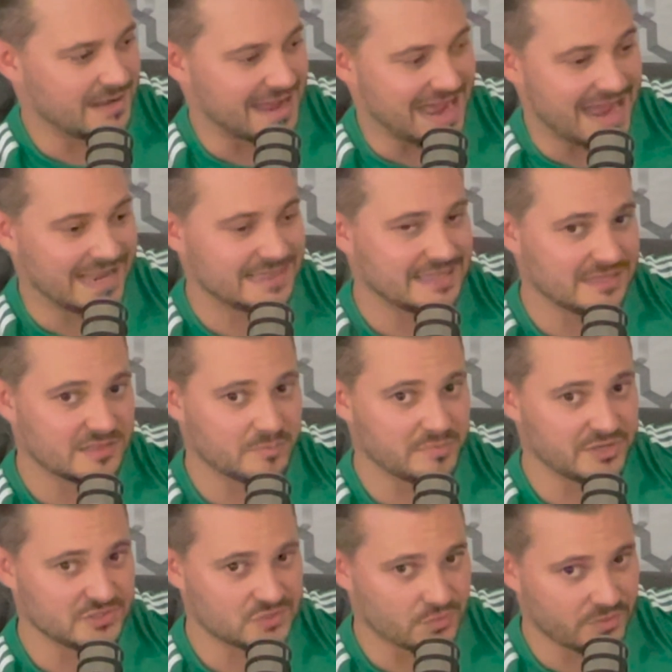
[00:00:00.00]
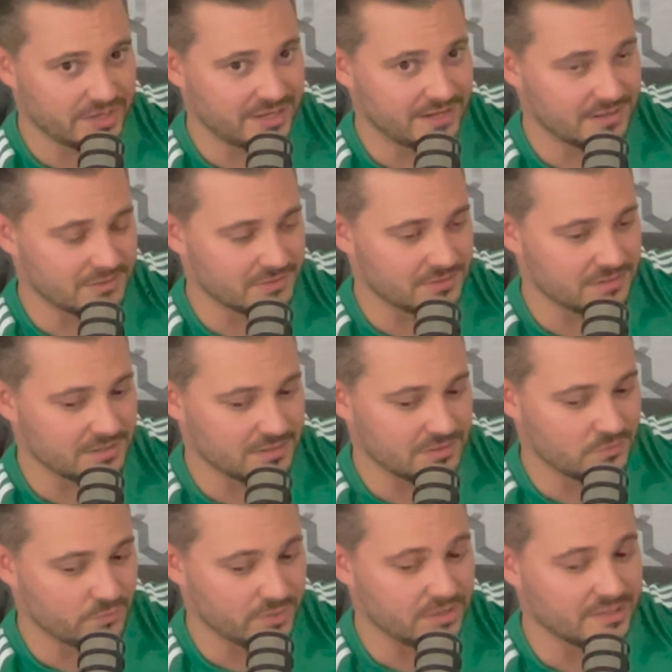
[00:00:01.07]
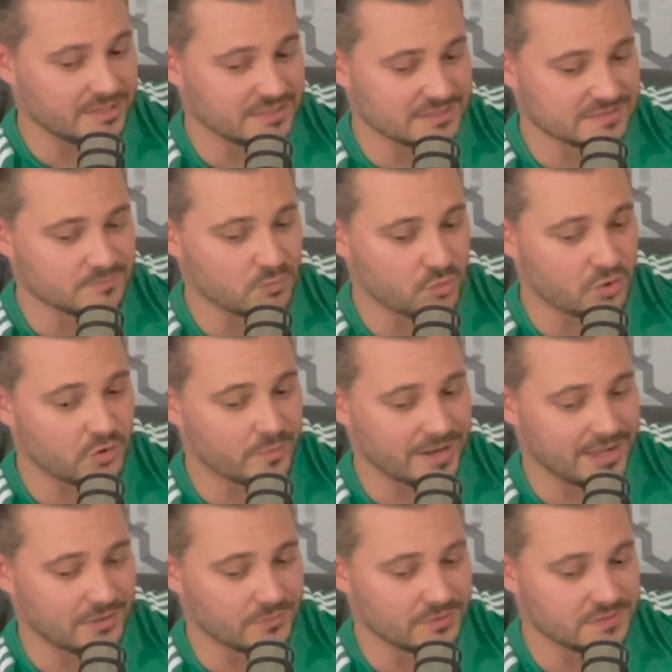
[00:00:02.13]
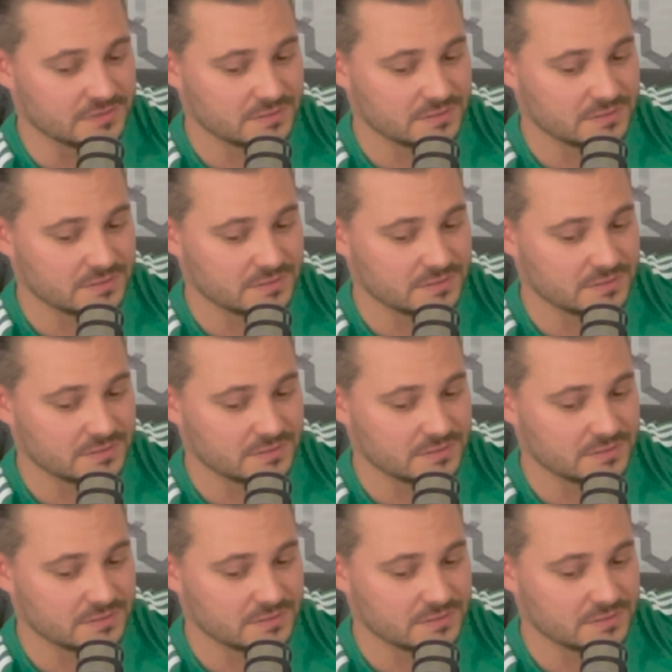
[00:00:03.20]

I think the big story here really is more around